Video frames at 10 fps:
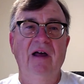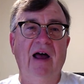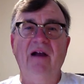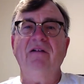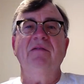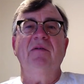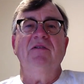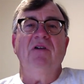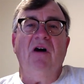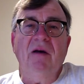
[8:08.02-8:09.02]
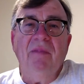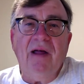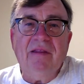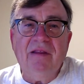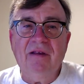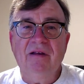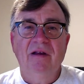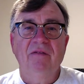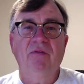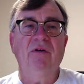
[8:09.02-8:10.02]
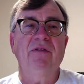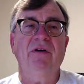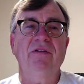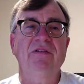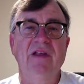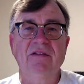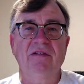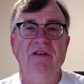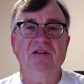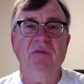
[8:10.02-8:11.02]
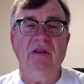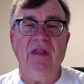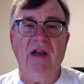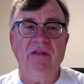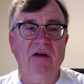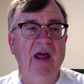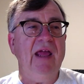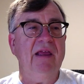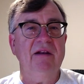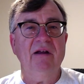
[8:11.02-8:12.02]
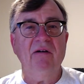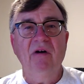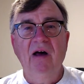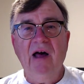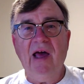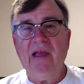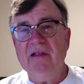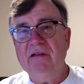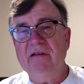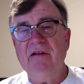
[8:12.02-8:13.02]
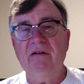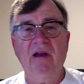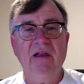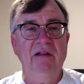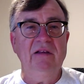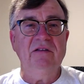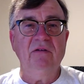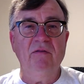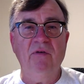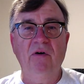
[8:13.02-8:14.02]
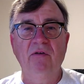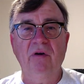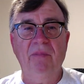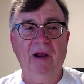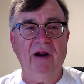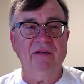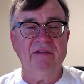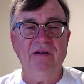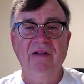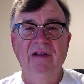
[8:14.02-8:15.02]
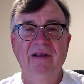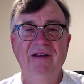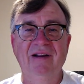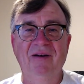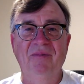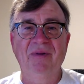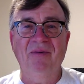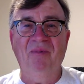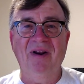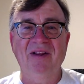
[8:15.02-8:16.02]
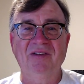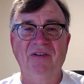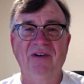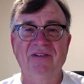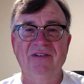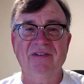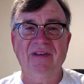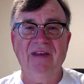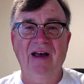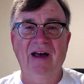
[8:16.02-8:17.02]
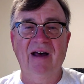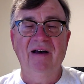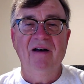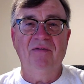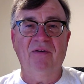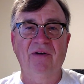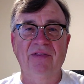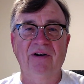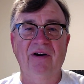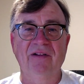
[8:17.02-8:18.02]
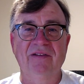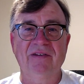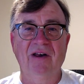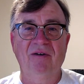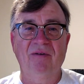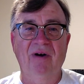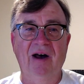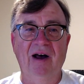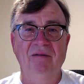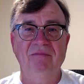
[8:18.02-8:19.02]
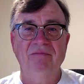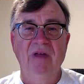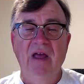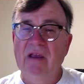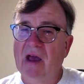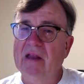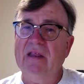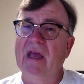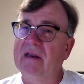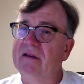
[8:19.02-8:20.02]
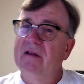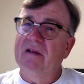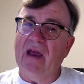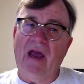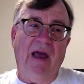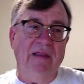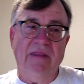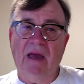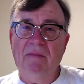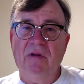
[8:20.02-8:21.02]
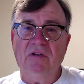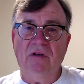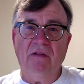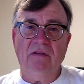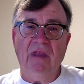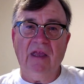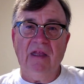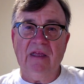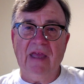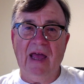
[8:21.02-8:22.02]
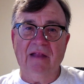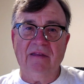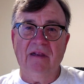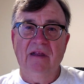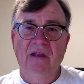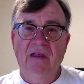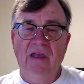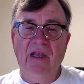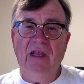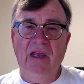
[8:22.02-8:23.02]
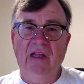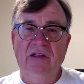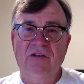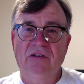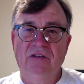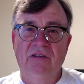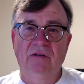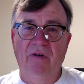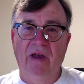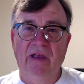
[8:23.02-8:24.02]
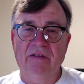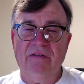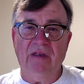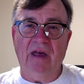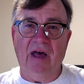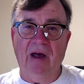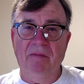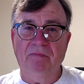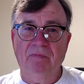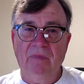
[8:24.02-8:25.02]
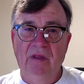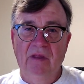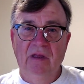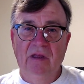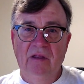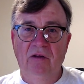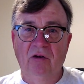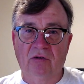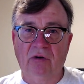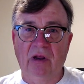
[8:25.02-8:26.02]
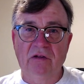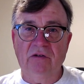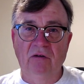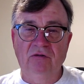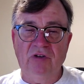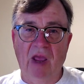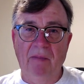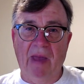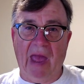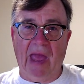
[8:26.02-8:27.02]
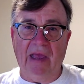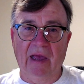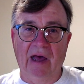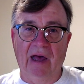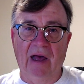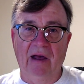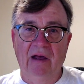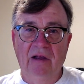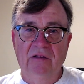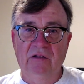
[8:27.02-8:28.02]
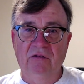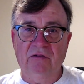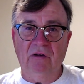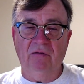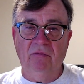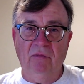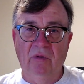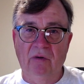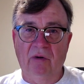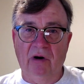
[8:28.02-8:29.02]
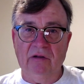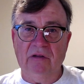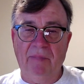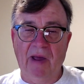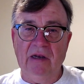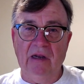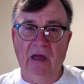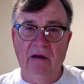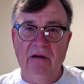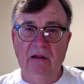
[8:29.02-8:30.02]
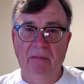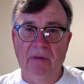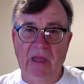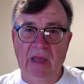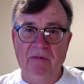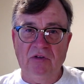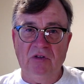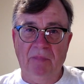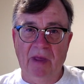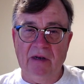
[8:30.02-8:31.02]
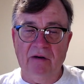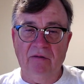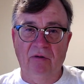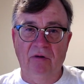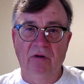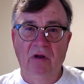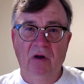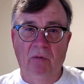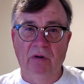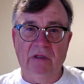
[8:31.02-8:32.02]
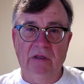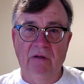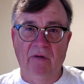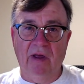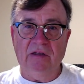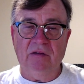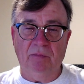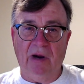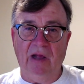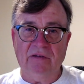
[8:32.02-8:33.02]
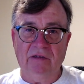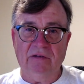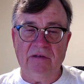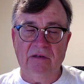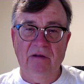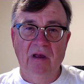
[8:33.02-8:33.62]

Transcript: I heard so much talk about the four third sensor this week that I thought, hey, you know, I can, you know, I could at least do a photo comparison, you know, with the one inch versus the uh, four third. So, um, yeah, and again, like I think I mentioned, you have to take into account that each device, um, you know, create its own JPEG. Uh, so, so you are dependent, uh, a little bit image dependent on what the device, the processing